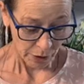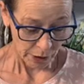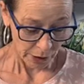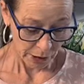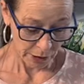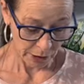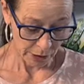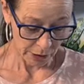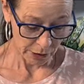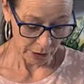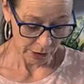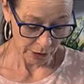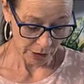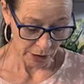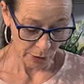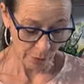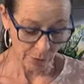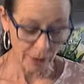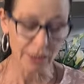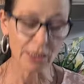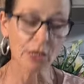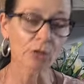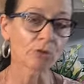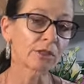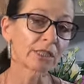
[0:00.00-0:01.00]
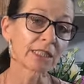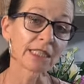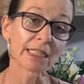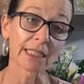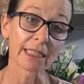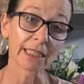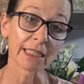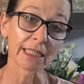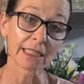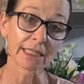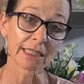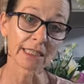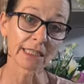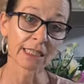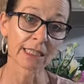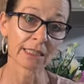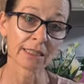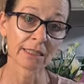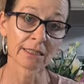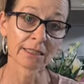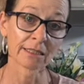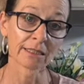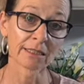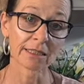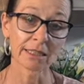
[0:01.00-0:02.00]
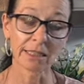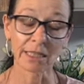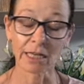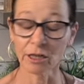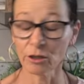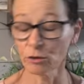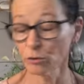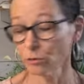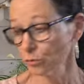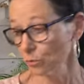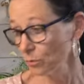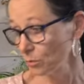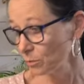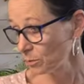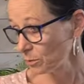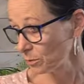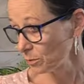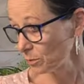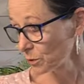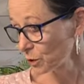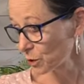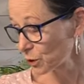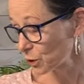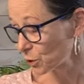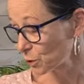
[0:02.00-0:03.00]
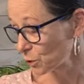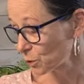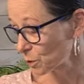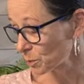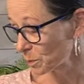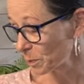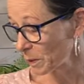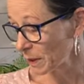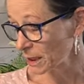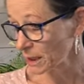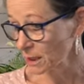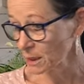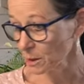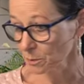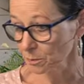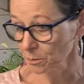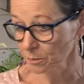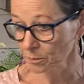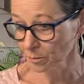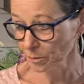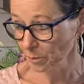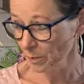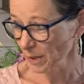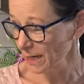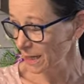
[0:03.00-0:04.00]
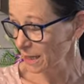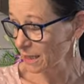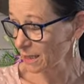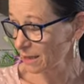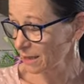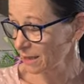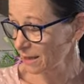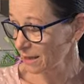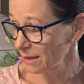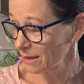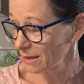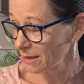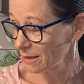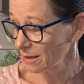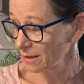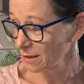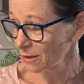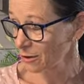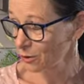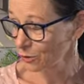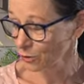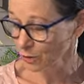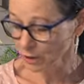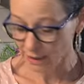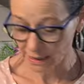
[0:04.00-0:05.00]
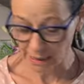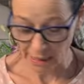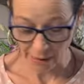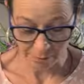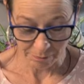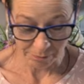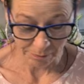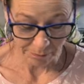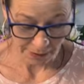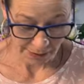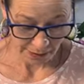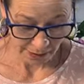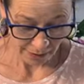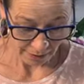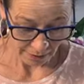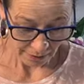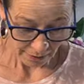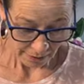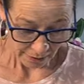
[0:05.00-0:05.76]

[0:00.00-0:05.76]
so I don't need, you know, to use big new stems.